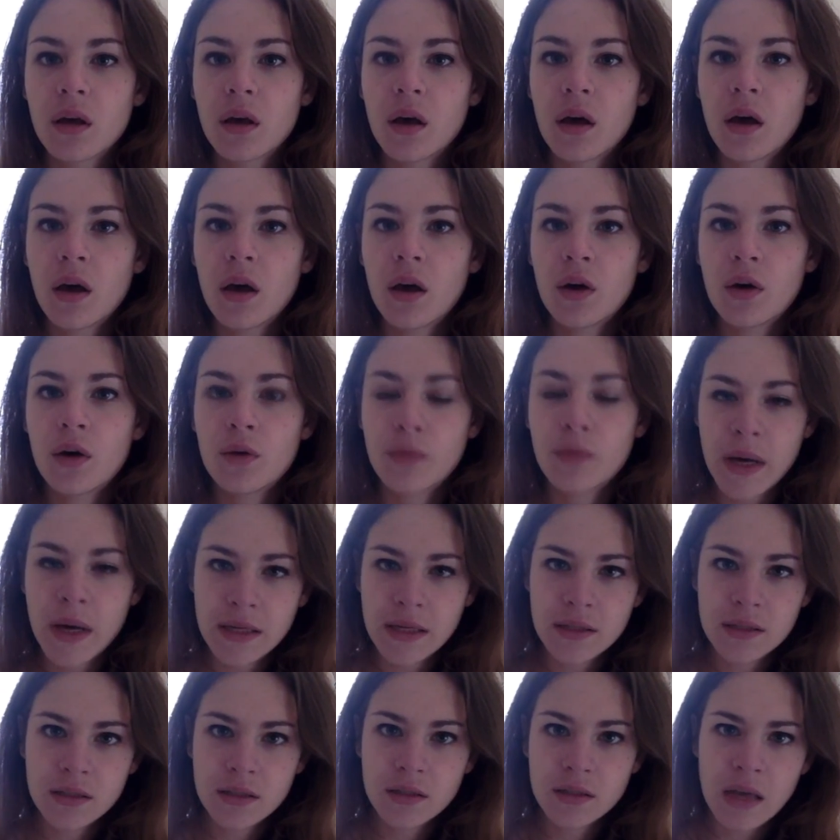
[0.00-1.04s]
oh,
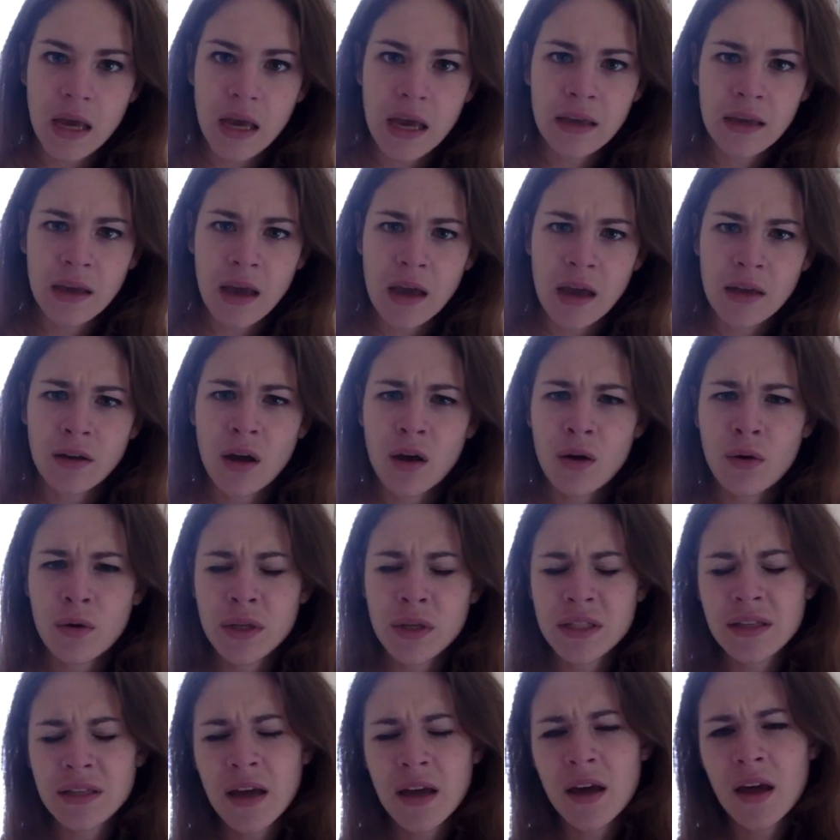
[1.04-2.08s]
I know
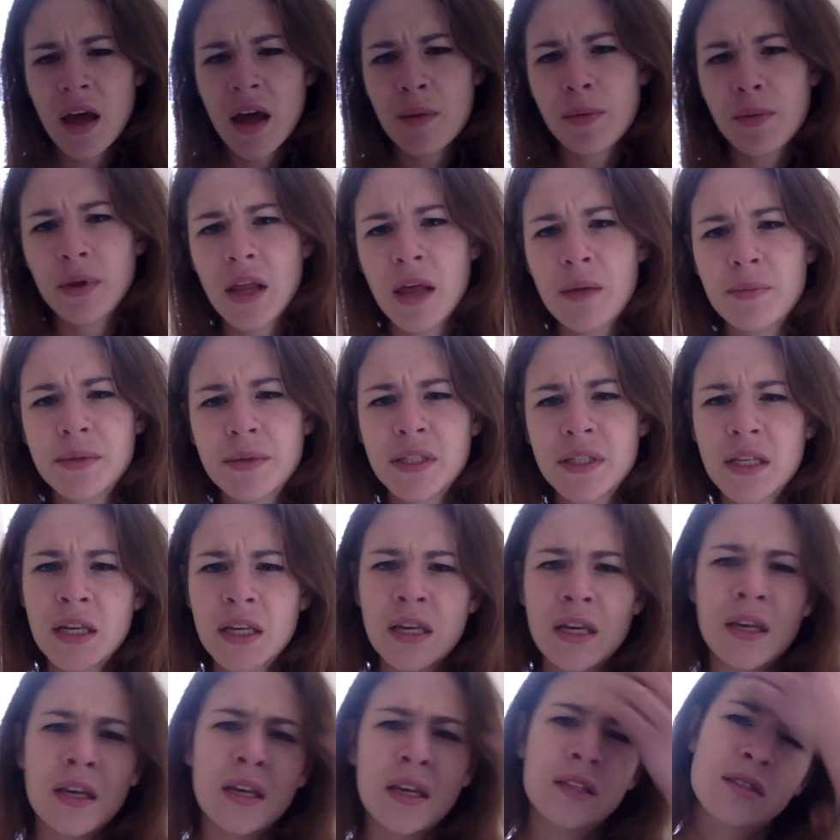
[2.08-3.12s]
it's not
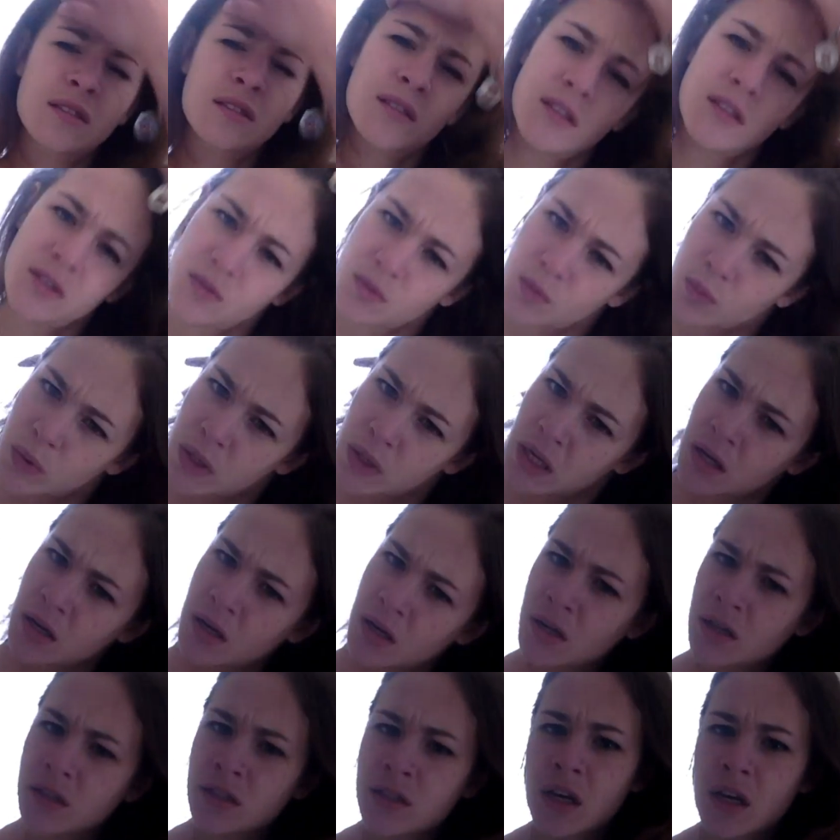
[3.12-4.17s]
epilepsy, it's this
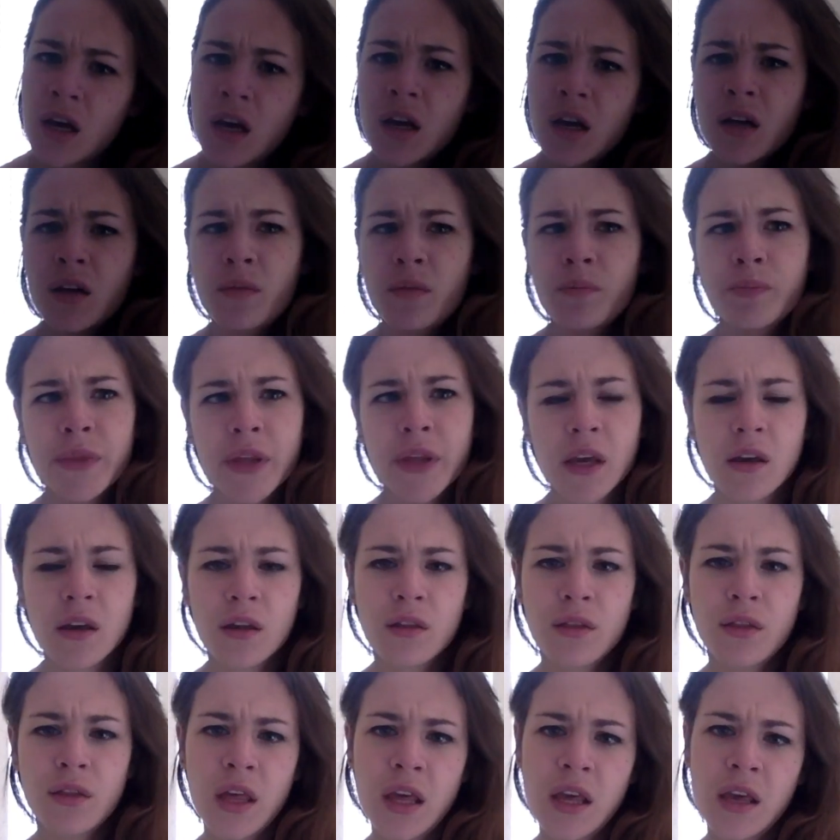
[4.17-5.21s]
weird
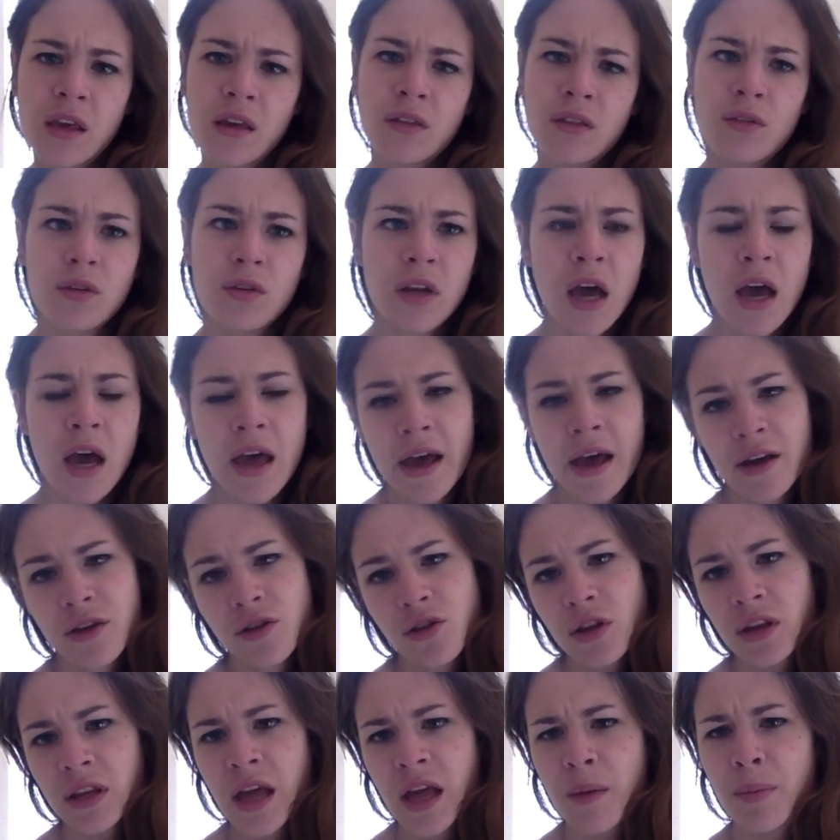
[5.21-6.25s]
thing, they're not
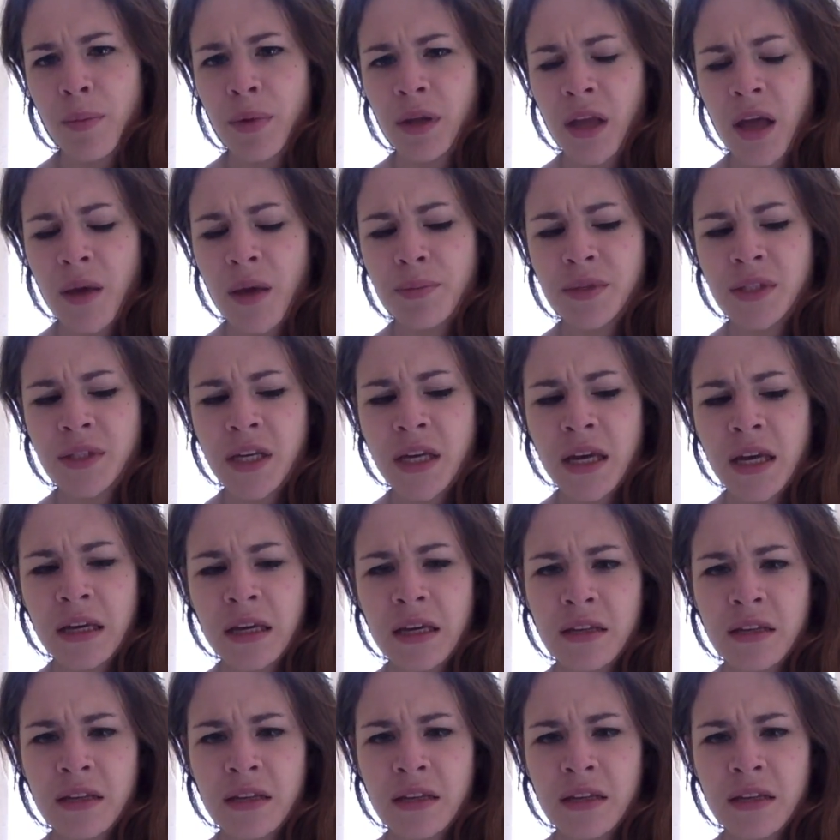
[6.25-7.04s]
actually epileptic,